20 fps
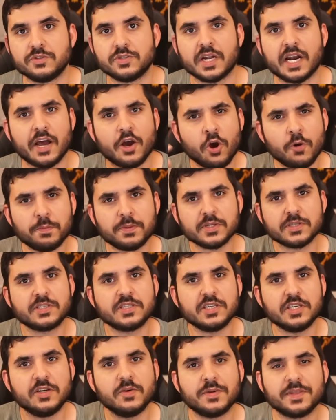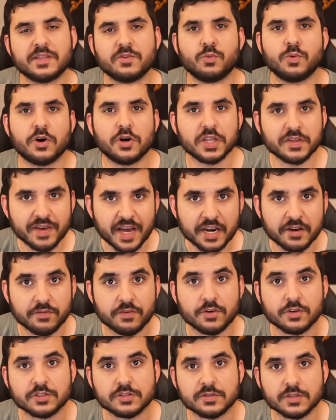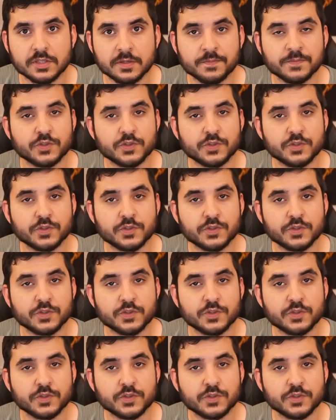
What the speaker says: and I hope to see you in the world of Anniversary.